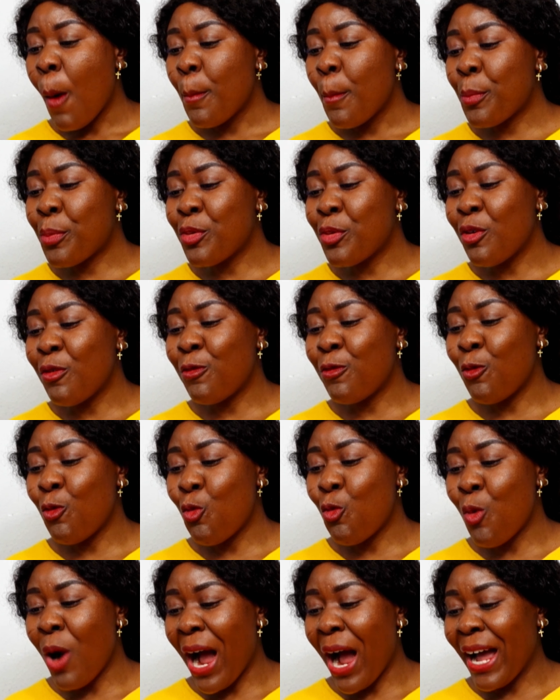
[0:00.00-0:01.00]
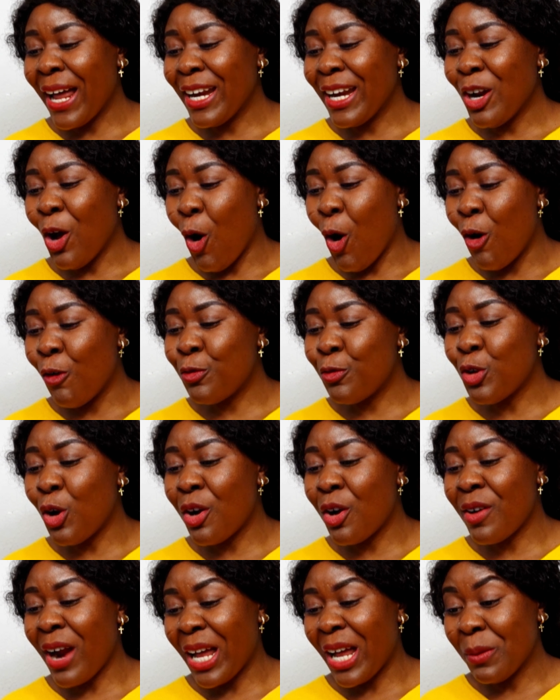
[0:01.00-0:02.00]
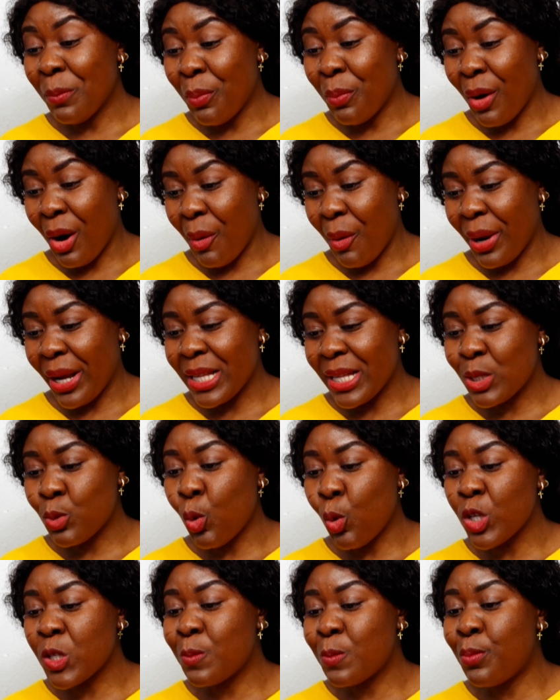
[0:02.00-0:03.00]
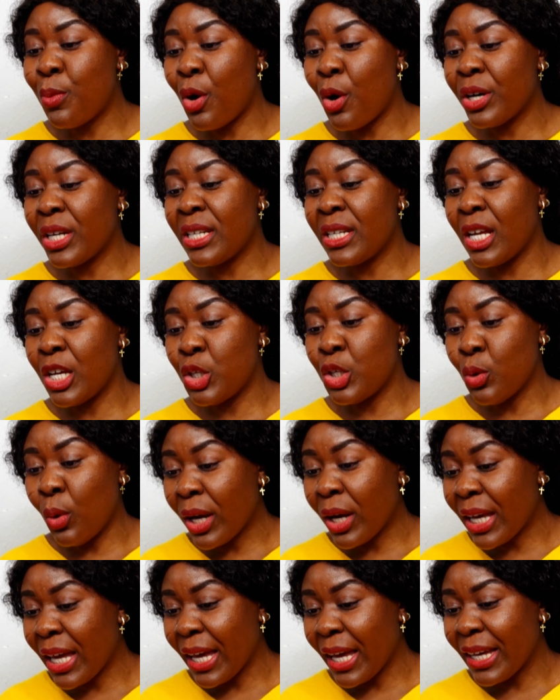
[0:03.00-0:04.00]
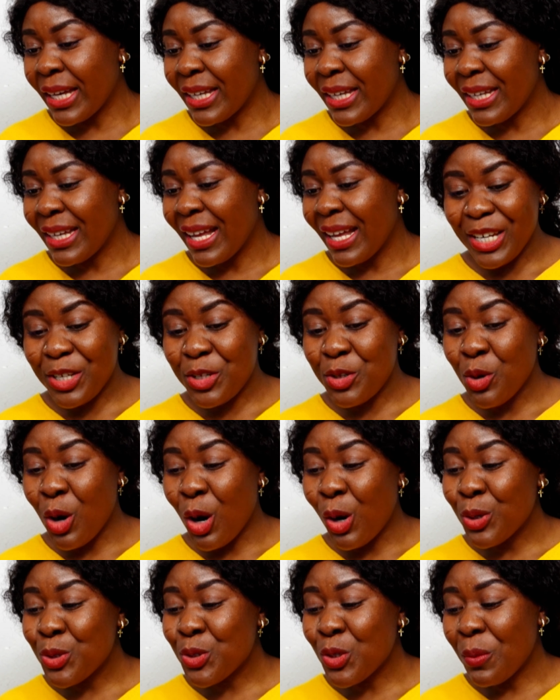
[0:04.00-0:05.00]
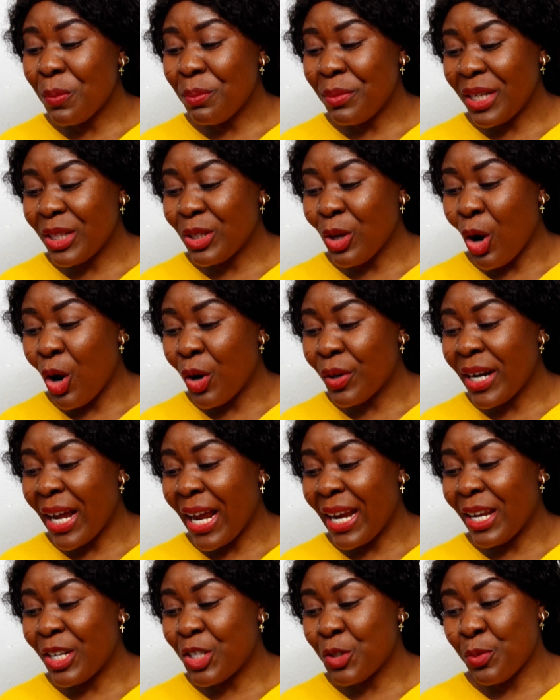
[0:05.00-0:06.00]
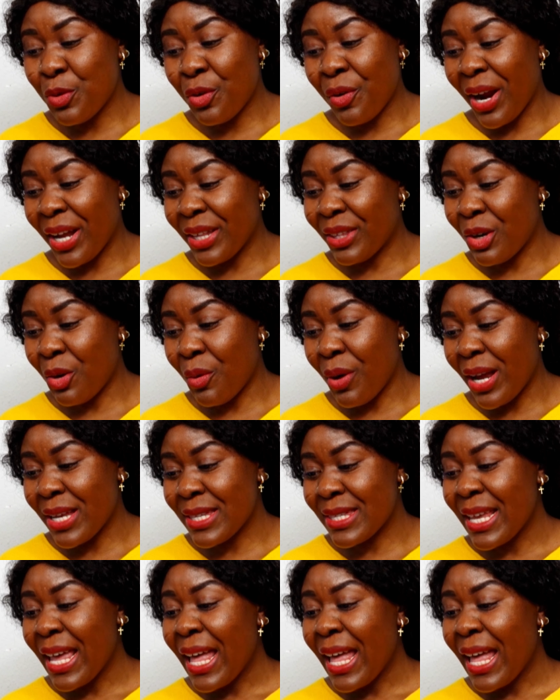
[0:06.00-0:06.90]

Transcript: prove one of your grandparents was born in the UK, and you also meet other eligible criteria,